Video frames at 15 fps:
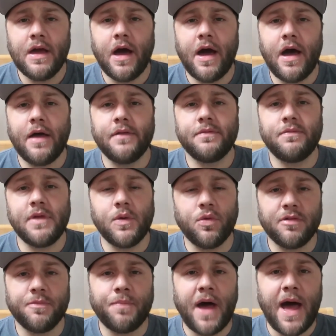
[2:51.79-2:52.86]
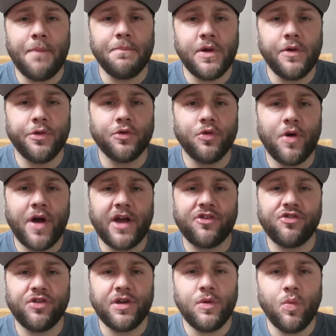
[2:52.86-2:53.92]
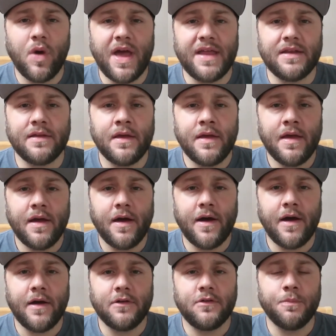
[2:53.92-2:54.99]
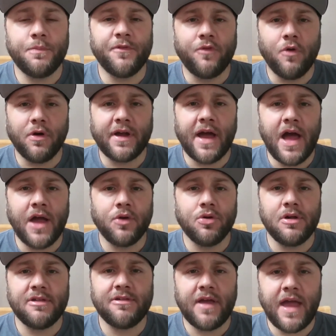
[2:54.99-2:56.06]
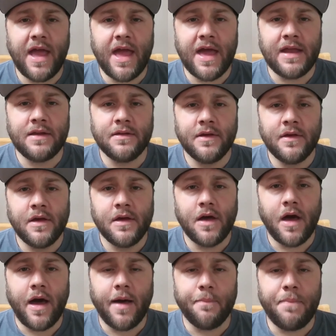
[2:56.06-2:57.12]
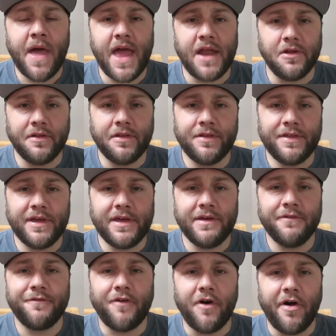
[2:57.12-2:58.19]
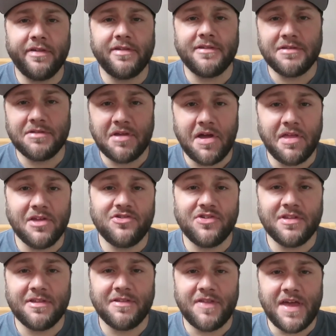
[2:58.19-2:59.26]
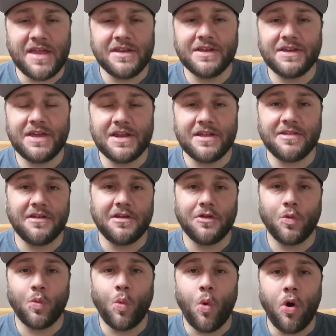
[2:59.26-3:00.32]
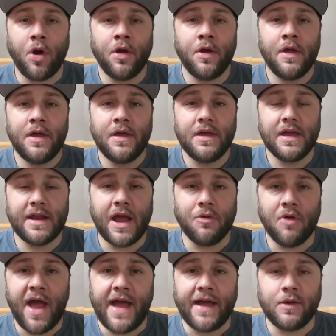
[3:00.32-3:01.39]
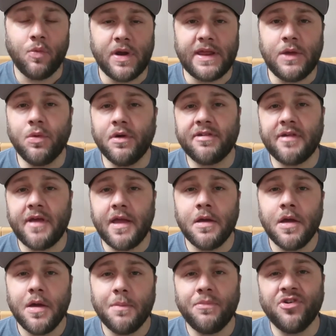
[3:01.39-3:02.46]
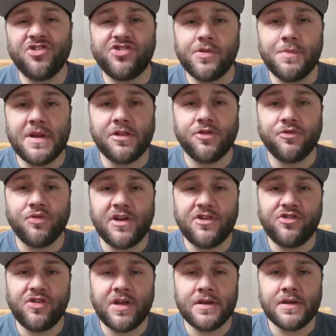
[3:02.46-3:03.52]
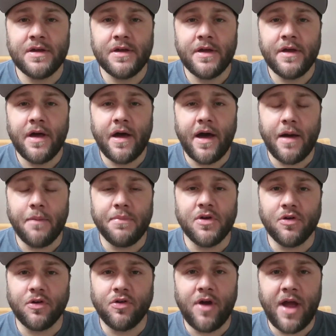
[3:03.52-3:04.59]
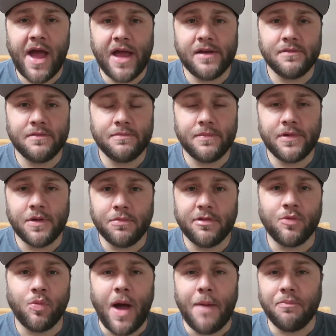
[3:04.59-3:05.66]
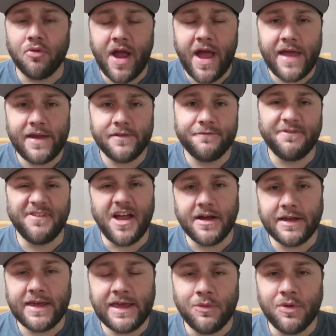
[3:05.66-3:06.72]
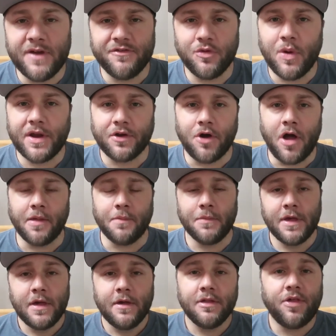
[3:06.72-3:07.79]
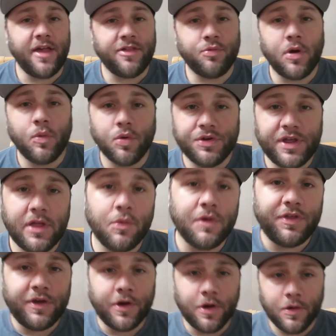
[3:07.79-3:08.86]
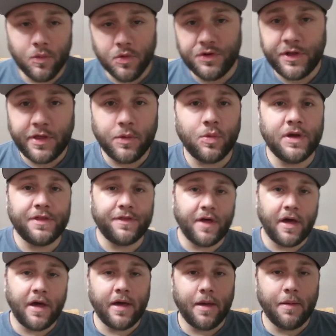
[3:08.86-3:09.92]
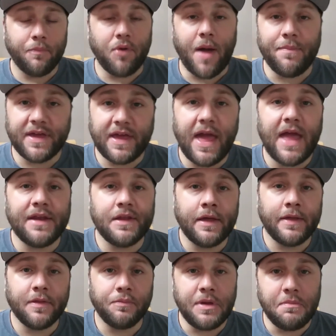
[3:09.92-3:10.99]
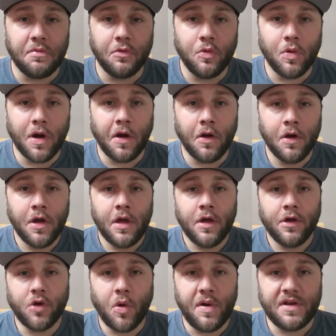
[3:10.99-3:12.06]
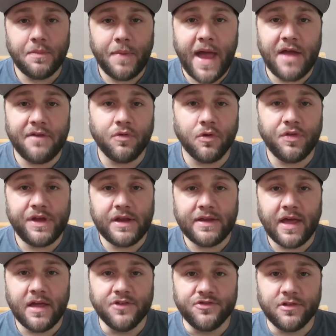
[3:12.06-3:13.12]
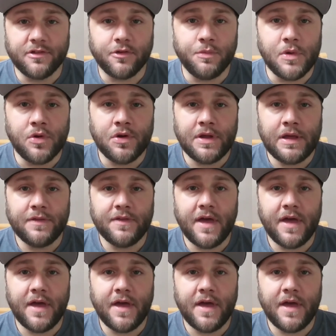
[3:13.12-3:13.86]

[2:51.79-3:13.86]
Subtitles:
It was Bob Mueller who actually went before Congress and peddled the false intelligence then to get us into the war in Iraq he was a Bush administration bureaucrat, you know, swamp rat, flunky, whatever you want to call him. So that's what we're dealing with here. We're dealing with propaganda, the people who are going to bat for the intelligence community.